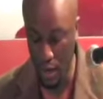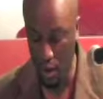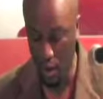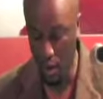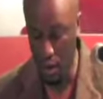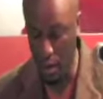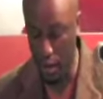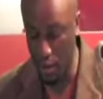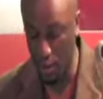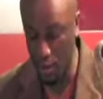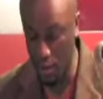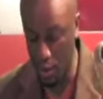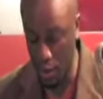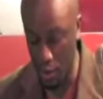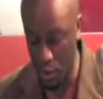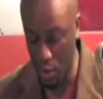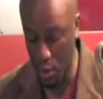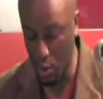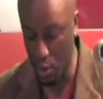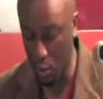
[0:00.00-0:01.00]
or
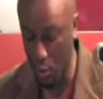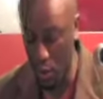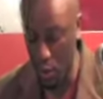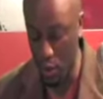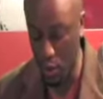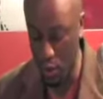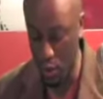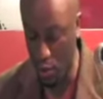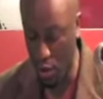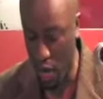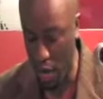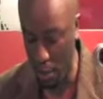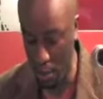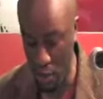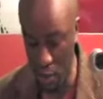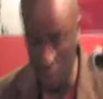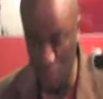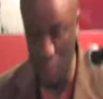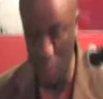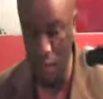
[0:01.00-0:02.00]
introduced the world to trap
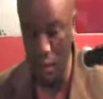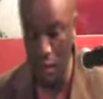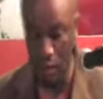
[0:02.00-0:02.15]
music.